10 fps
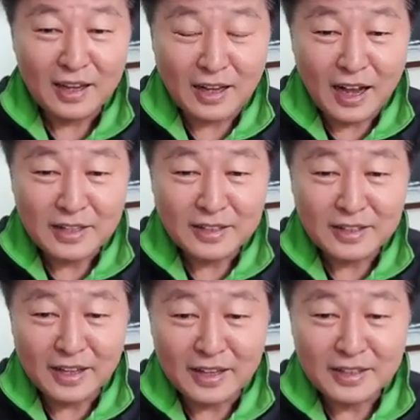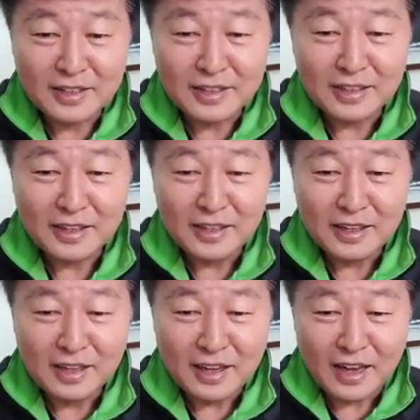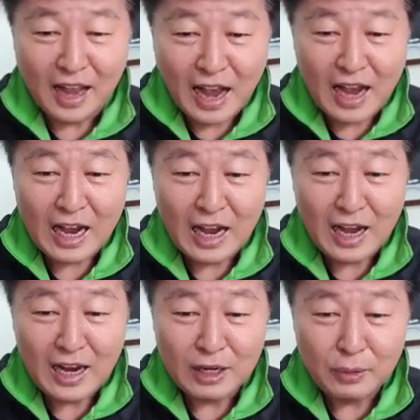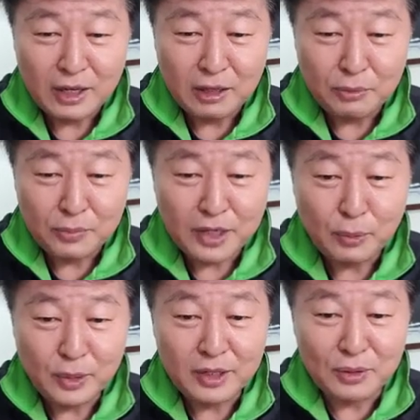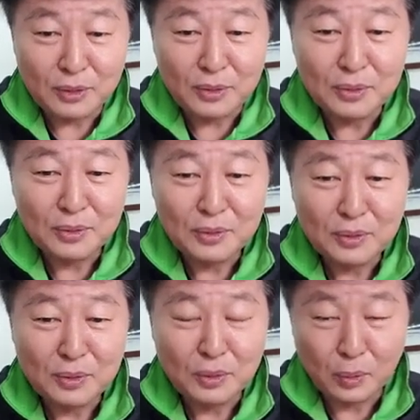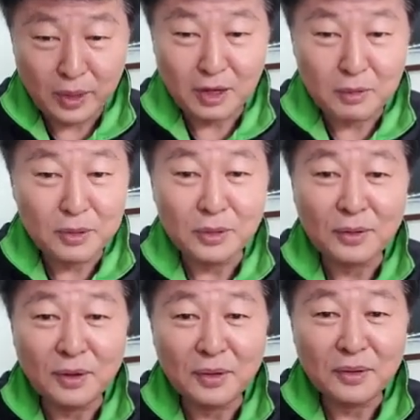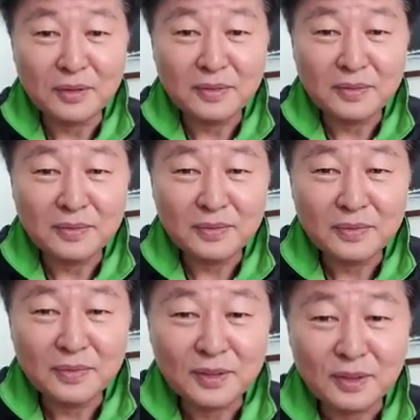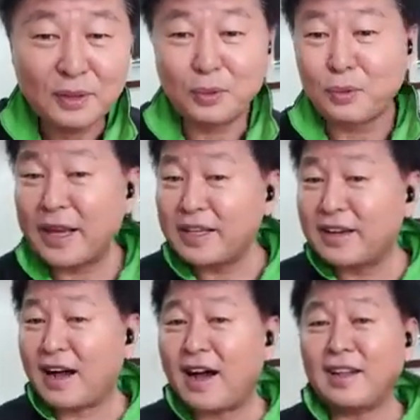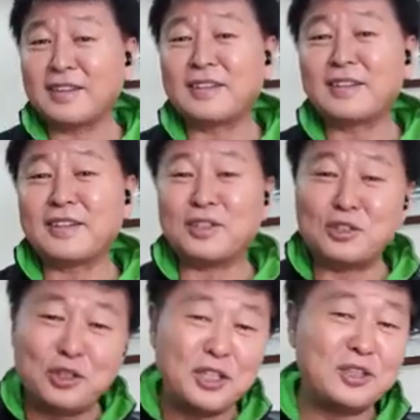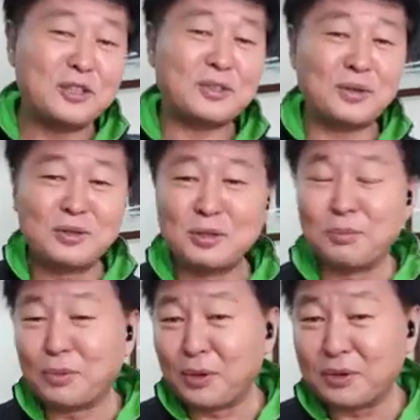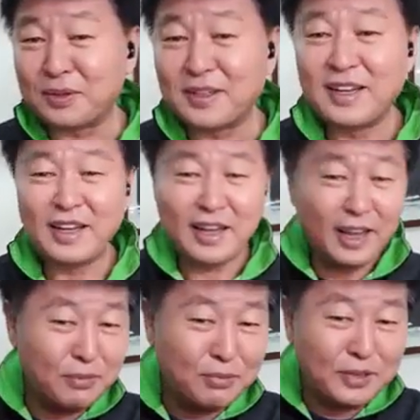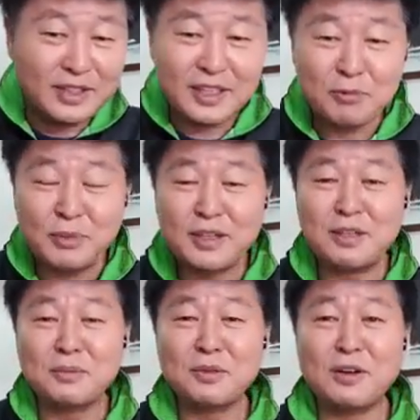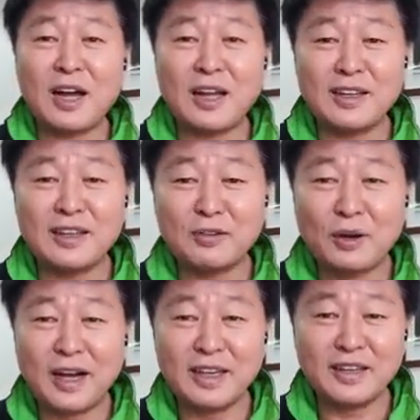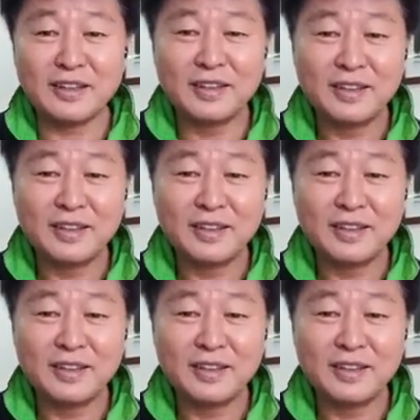God said, I will be with you wherever you go. So when God, the Jesus on the boat, everything become quiet.